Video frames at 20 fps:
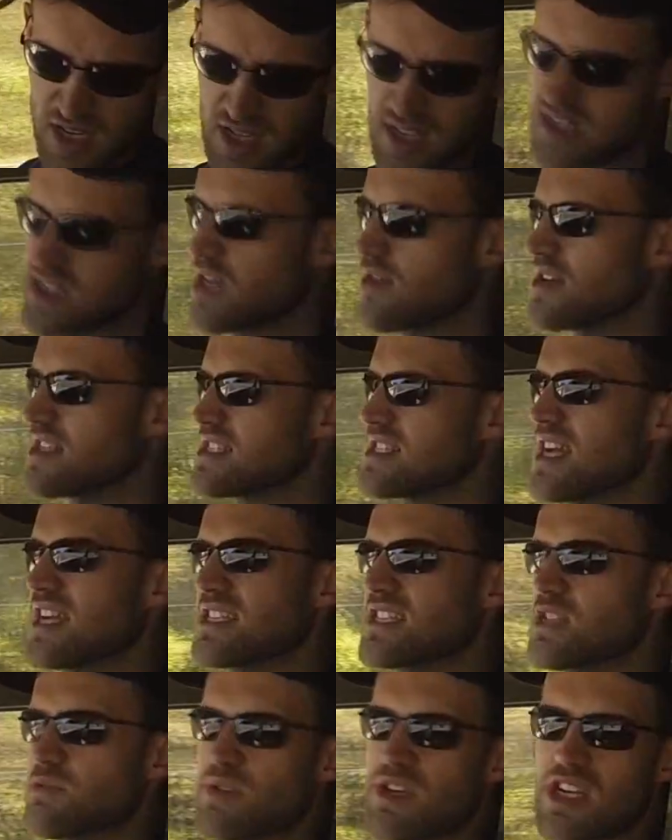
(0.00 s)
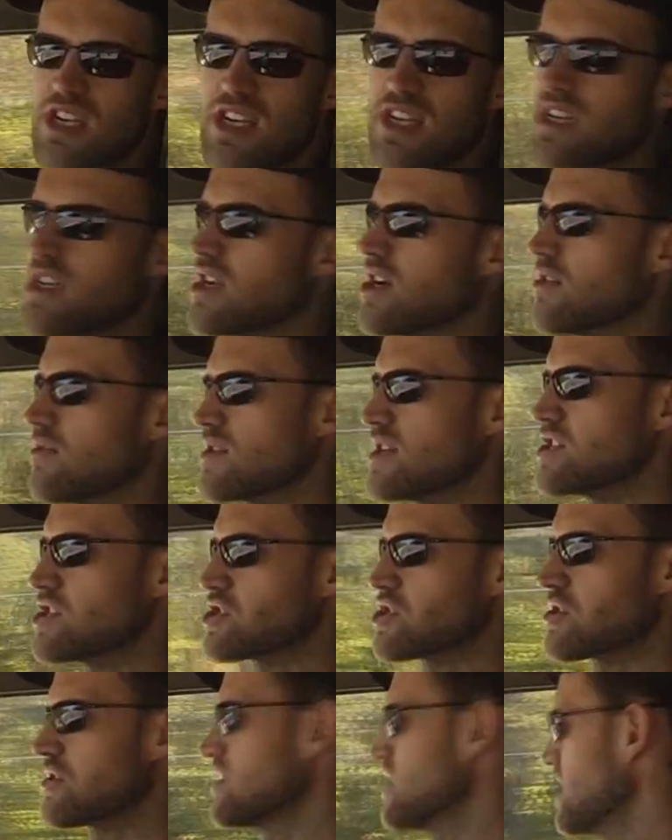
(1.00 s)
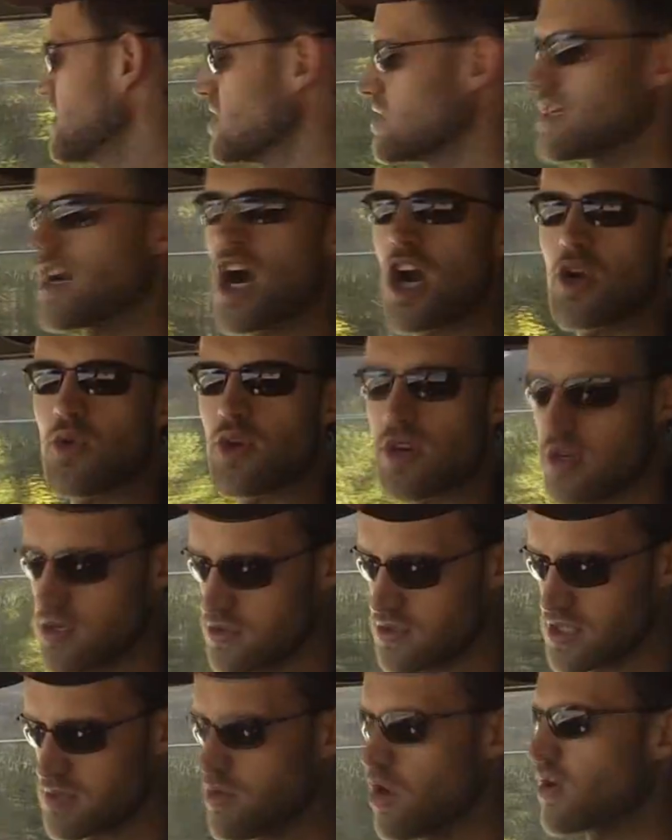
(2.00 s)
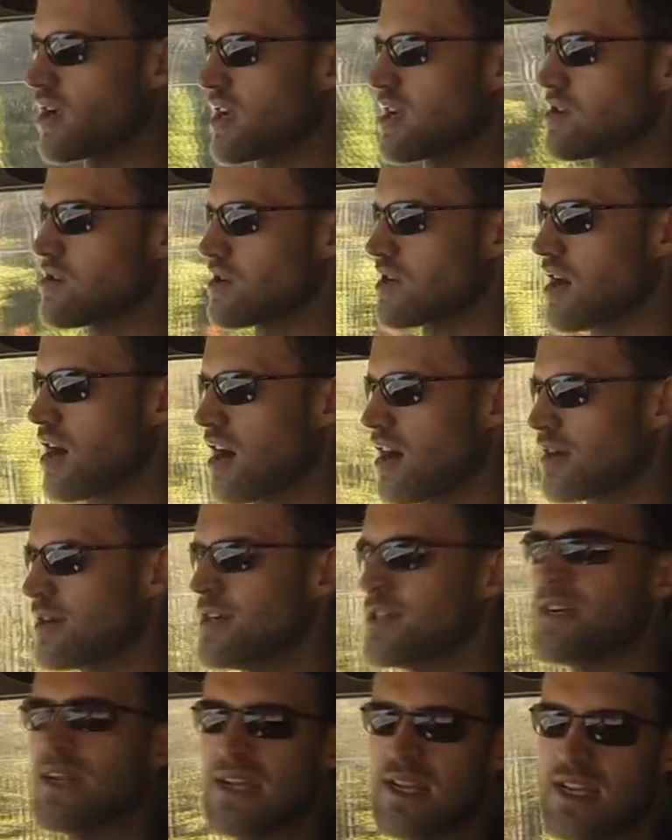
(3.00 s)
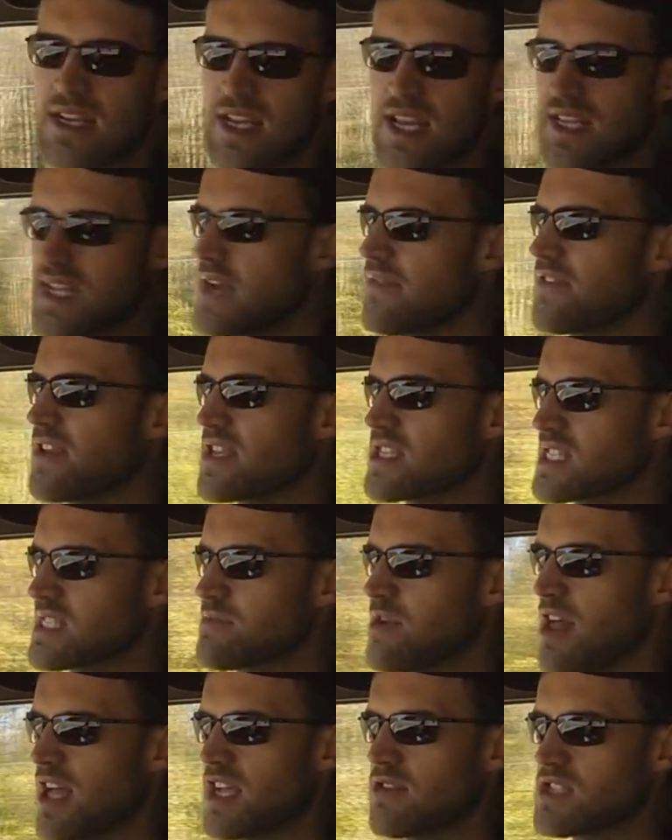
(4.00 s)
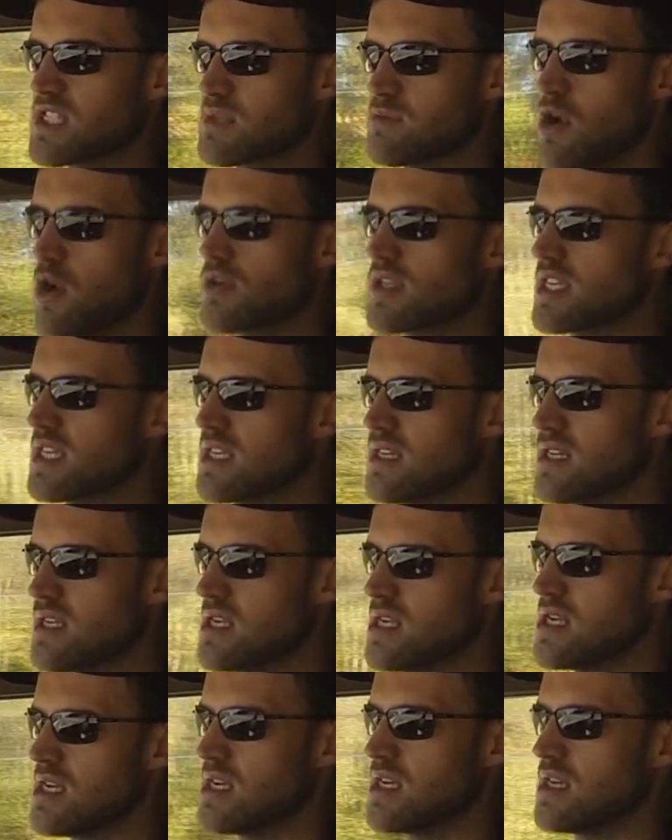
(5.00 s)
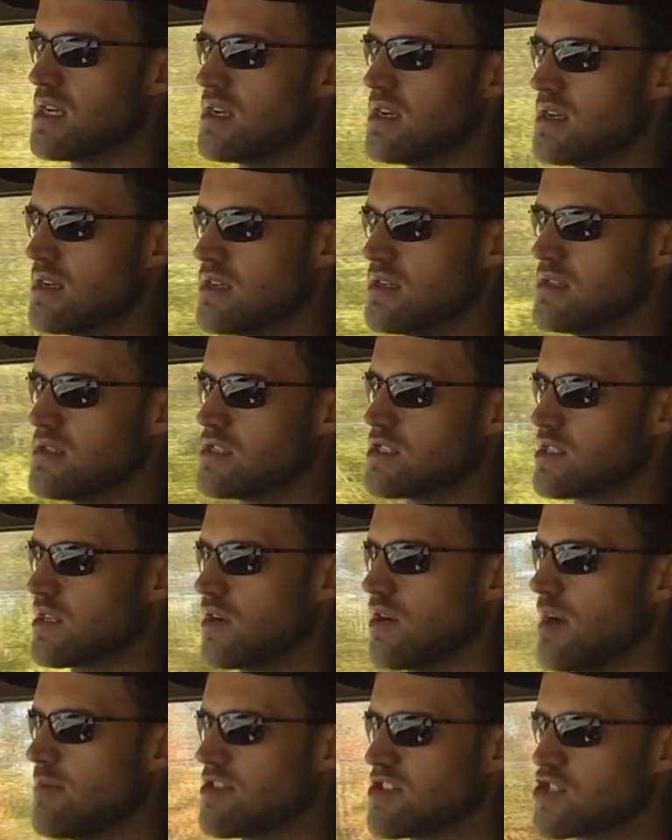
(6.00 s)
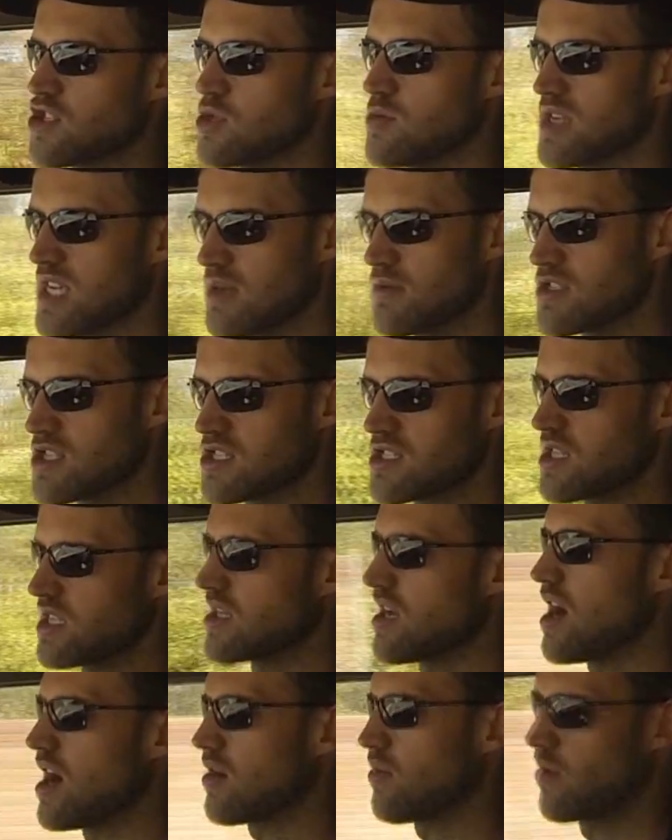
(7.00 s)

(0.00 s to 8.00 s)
It's always nice to be, you know, reassured that the dock workers were smoking in your car. It definitely doesn't smell like it was smoked in, so I'm assuming it was just the dock